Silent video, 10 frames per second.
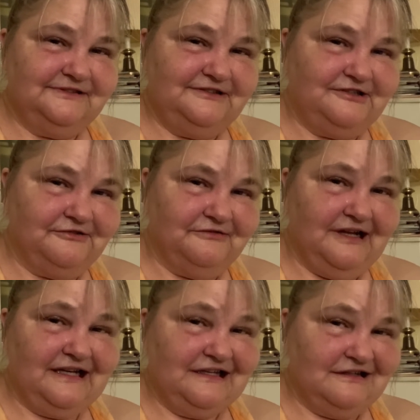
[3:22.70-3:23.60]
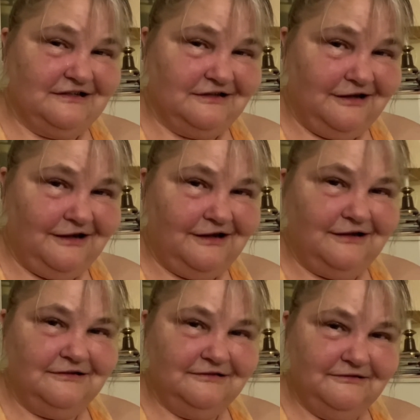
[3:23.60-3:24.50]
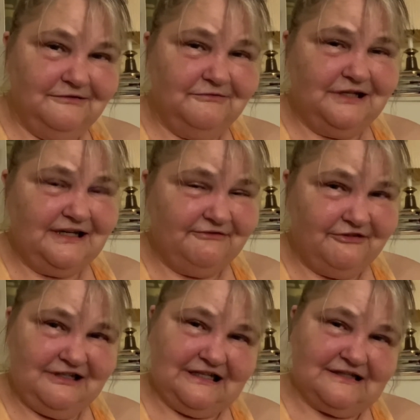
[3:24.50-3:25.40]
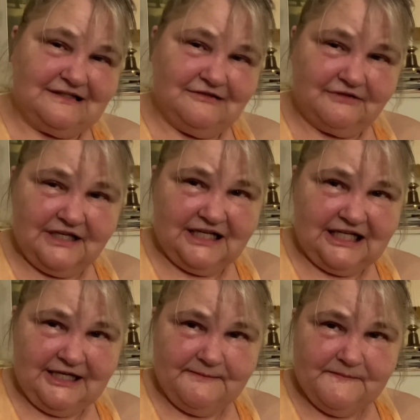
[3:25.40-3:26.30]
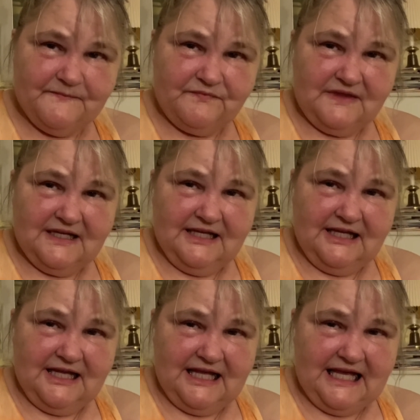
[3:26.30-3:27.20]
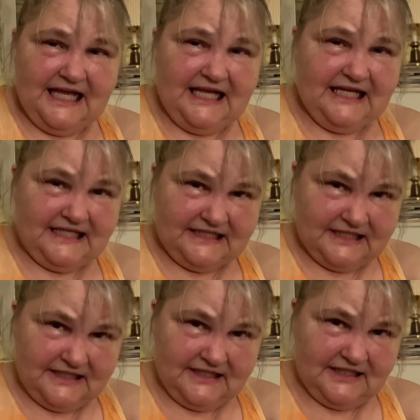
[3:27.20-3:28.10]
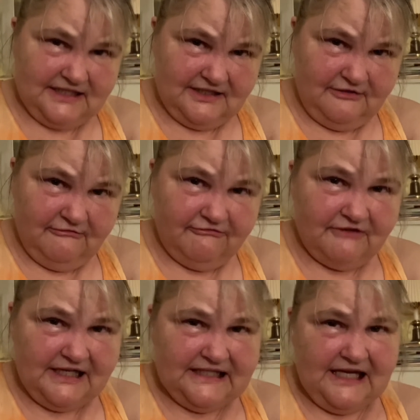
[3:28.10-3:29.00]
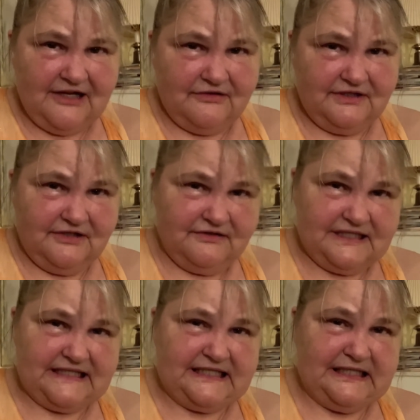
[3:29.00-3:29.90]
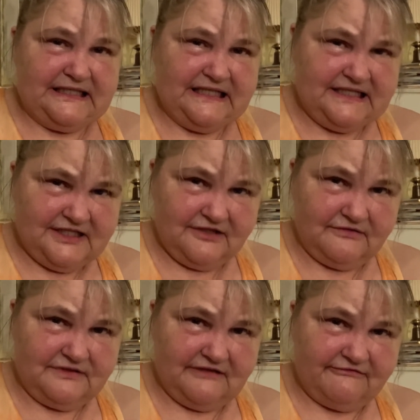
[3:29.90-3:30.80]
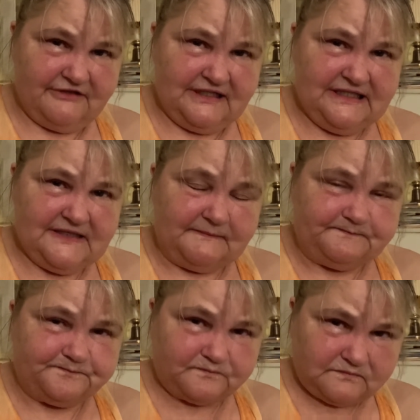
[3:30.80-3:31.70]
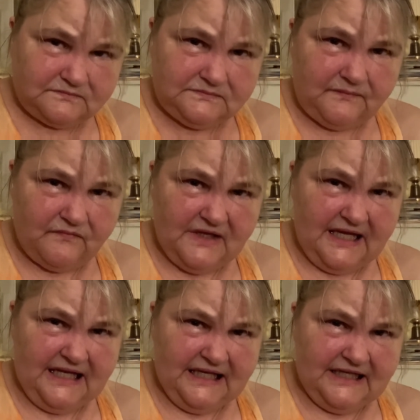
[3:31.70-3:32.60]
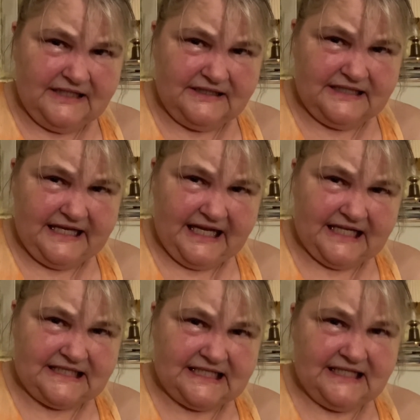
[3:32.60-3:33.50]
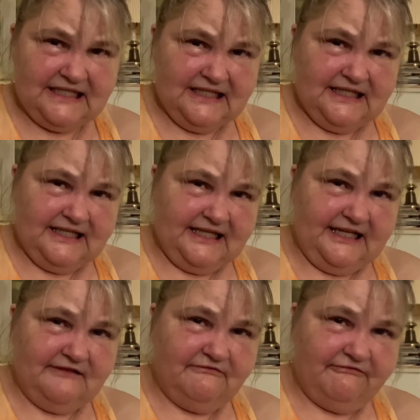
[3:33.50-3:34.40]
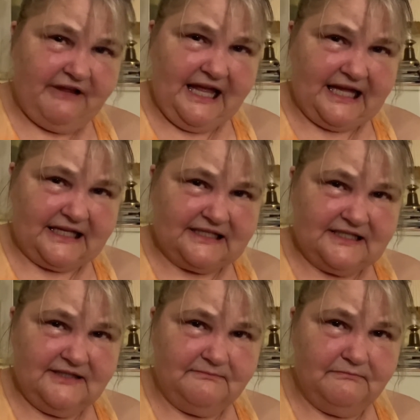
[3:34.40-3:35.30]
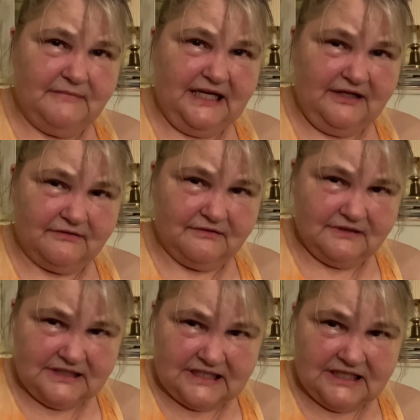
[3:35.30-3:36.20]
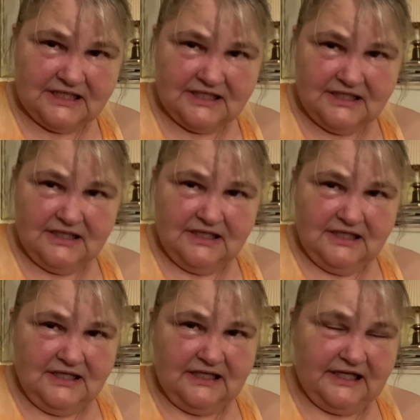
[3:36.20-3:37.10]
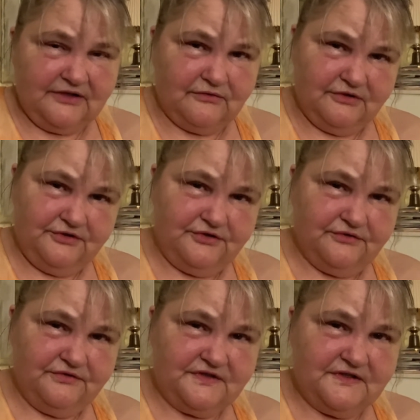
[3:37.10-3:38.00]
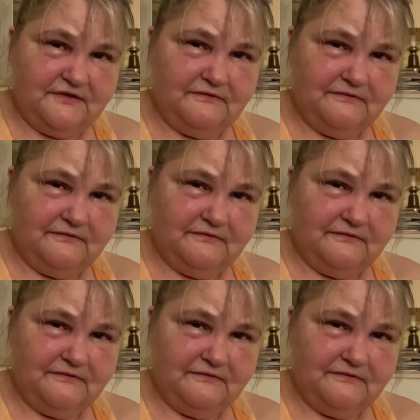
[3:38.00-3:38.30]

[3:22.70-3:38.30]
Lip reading: at all, whatever it is, okay? And you find out there's a statistical difference, and that in fact males like orange juice